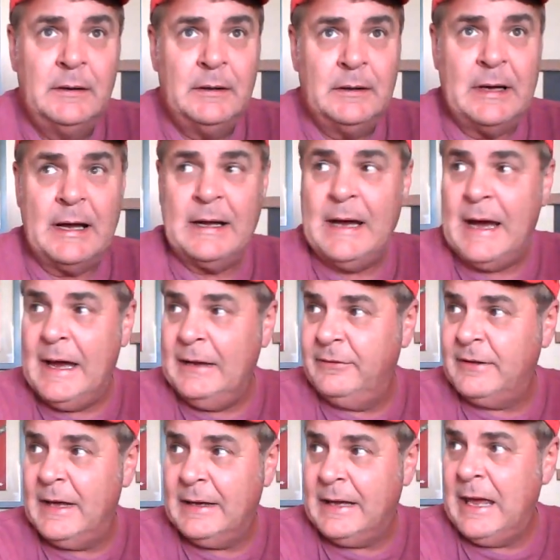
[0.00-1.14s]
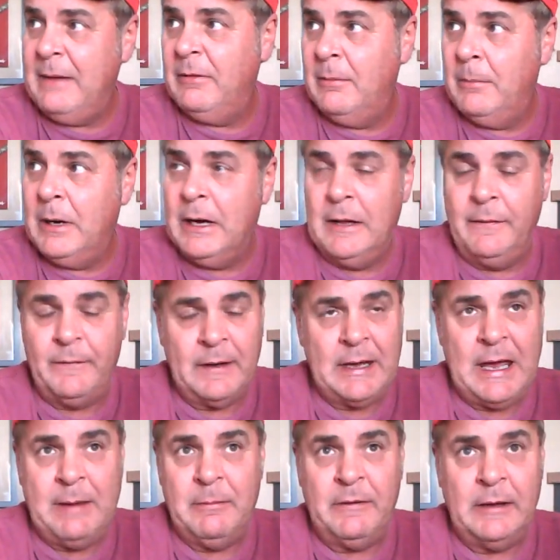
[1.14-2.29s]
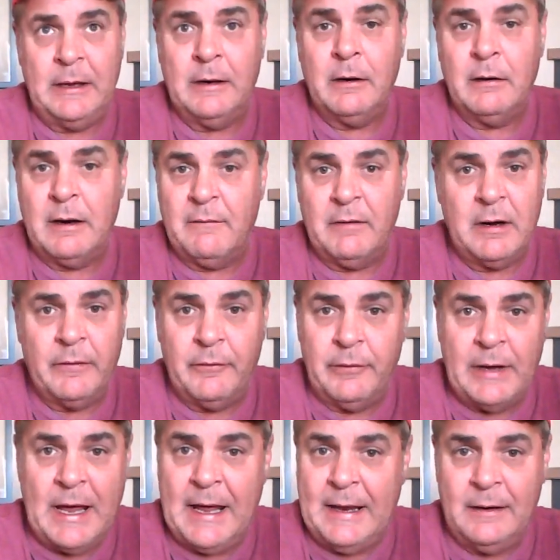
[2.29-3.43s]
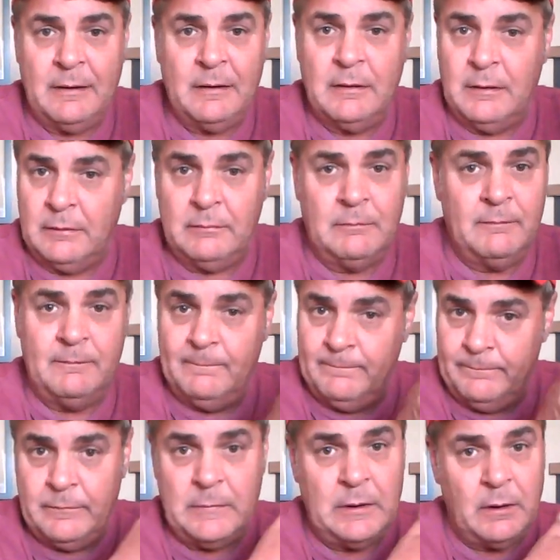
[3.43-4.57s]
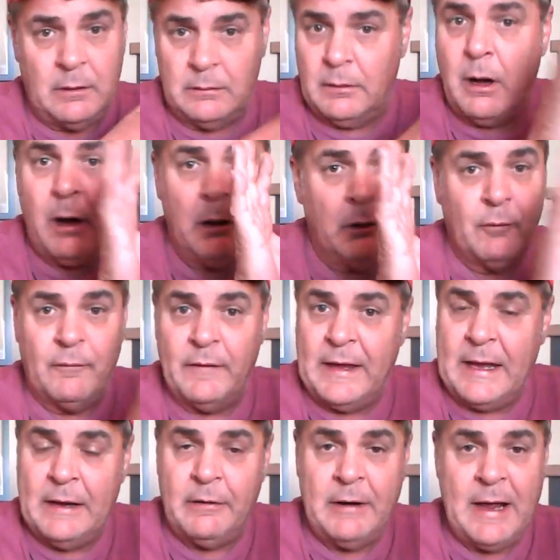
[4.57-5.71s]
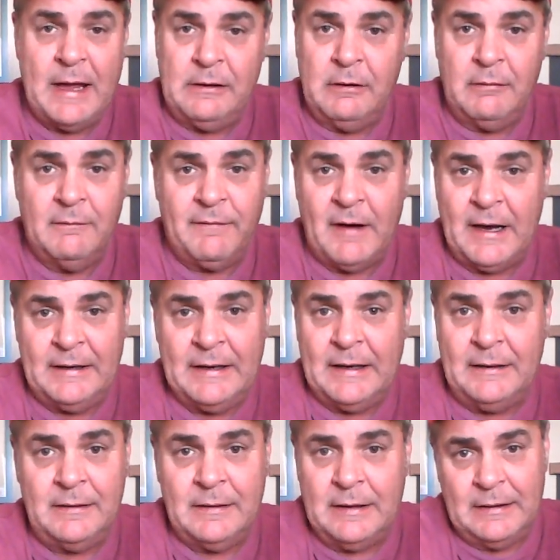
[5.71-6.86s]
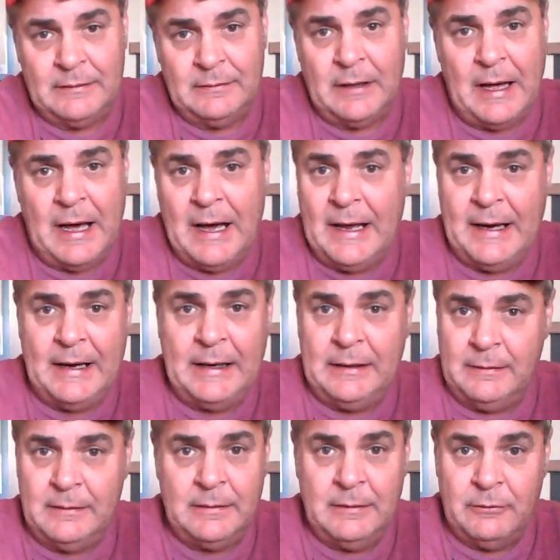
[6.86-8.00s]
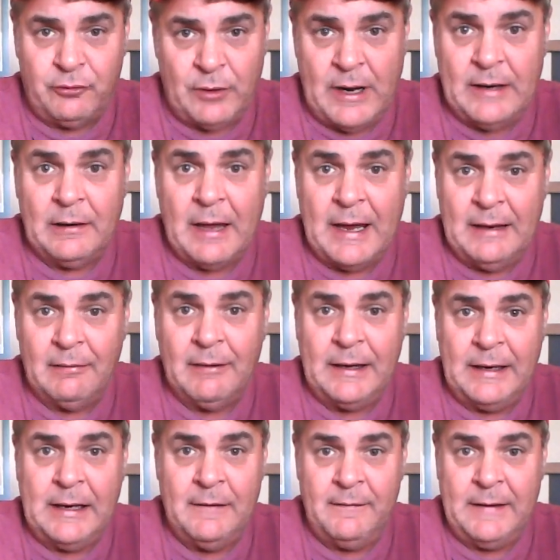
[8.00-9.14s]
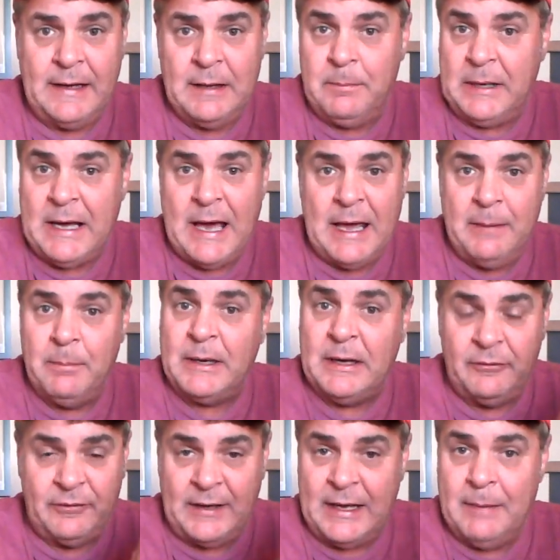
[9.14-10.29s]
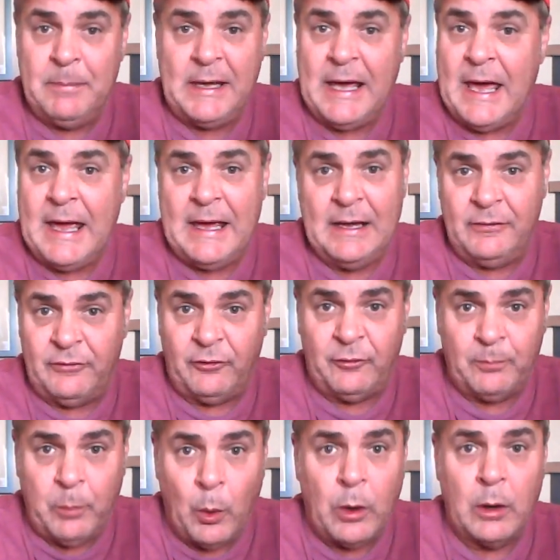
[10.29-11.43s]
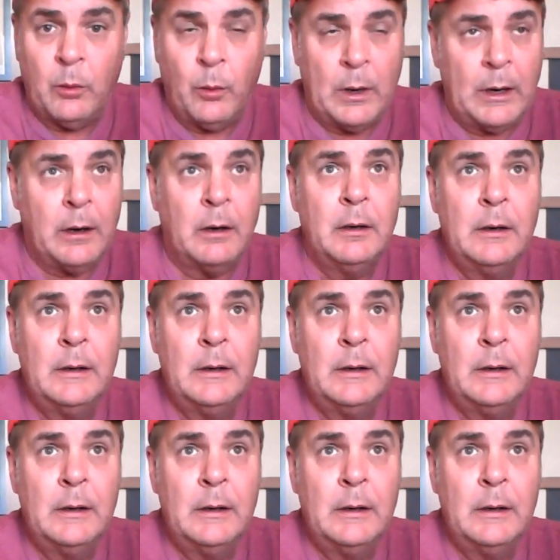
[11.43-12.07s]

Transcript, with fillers: got guys got game of the month, a game of the year every other day, and uh, all over the internet you can find it. Uh, I tread lightly in the NBA because the NBA is a sport where